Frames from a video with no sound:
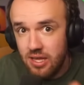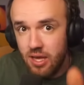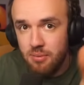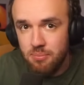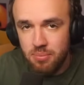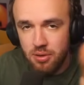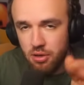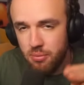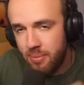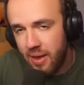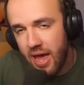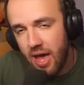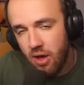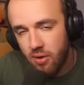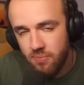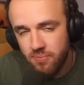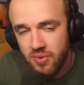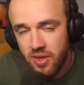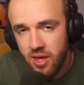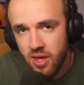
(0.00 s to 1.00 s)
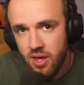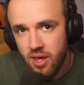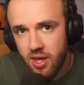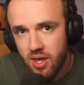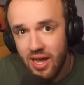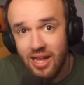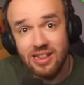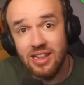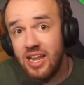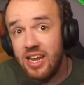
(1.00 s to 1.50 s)
Bilbao.
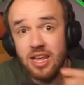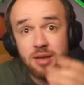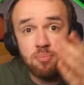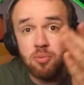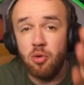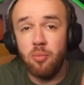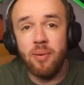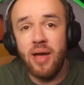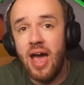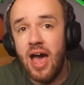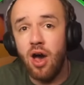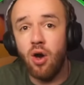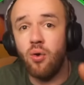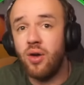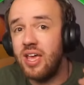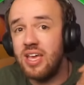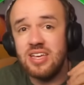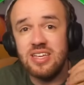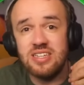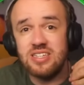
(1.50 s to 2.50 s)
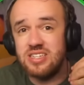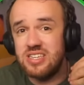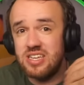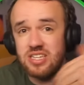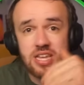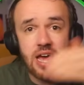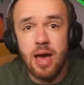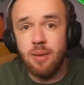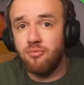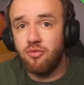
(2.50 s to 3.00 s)
Athletic Bilbao is
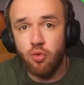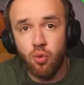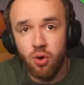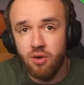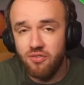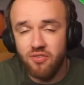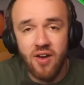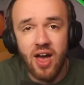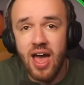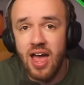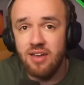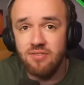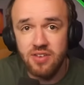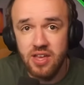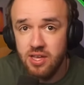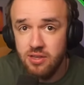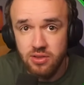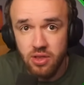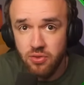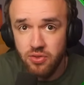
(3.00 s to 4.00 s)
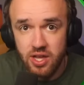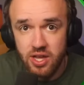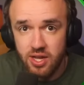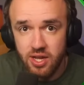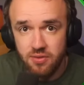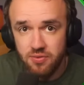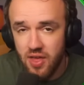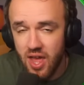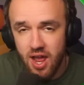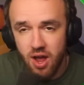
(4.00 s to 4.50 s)
top 4 or 5 in La
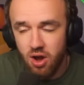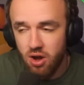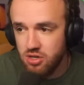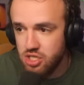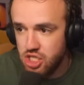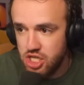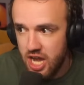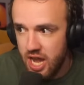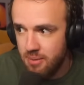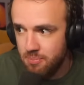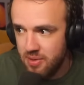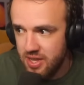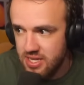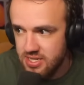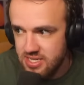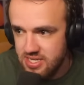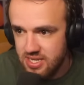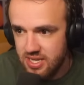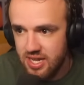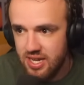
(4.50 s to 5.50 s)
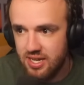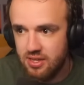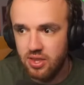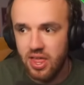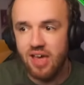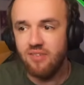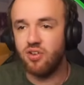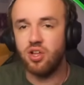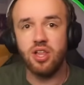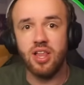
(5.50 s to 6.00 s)
Liga. They are Champions League
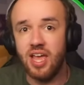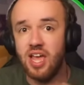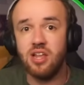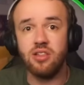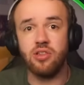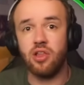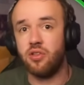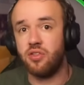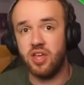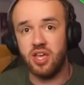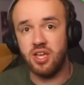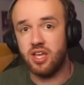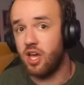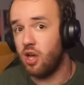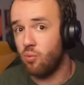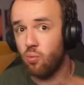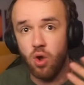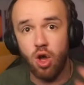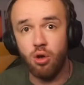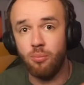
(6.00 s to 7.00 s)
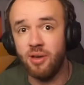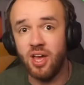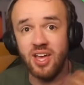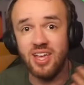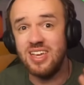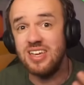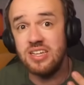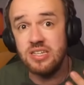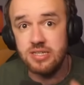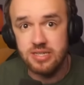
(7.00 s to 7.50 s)
level in La Liga. Roma
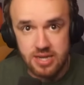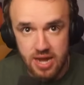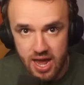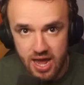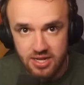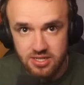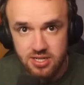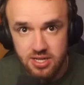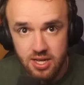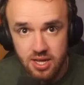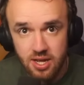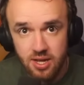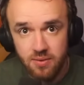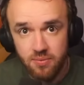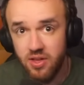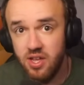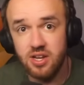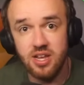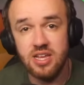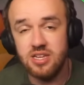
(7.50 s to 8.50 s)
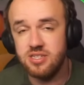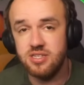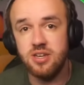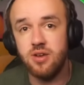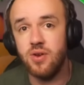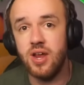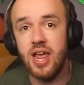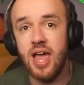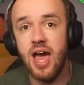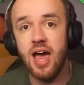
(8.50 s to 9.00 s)
is not, in a
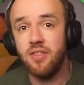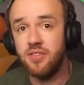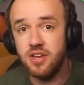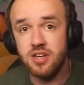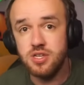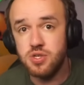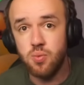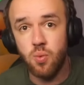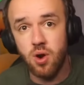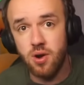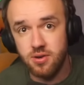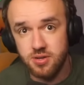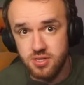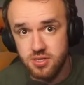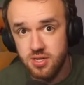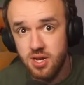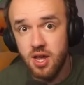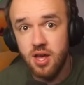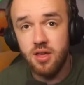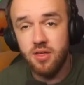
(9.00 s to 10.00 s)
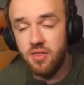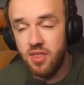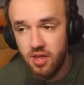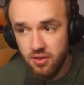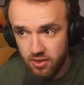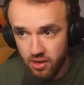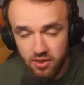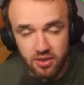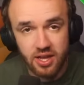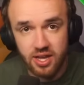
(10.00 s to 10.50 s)
Serie A that is worse
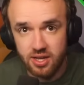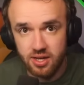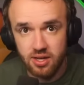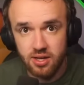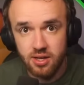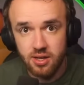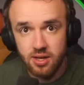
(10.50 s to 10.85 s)
than La Liga.